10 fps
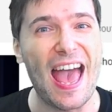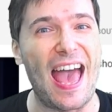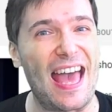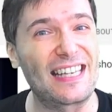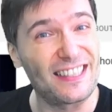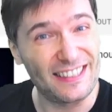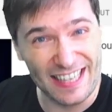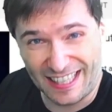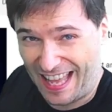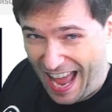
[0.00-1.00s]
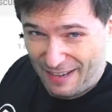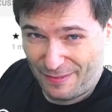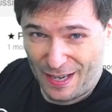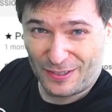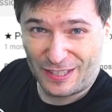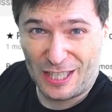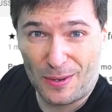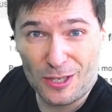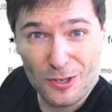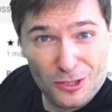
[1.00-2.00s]
And click that video to see
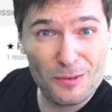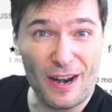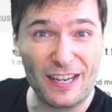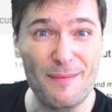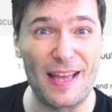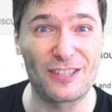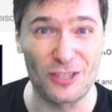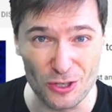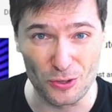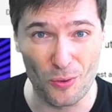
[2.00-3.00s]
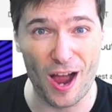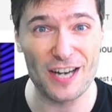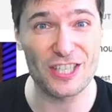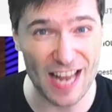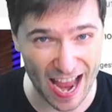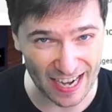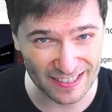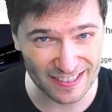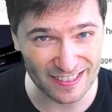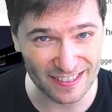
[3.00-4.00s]
what YouTube recommends you watch
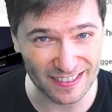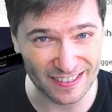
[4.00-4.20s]
next.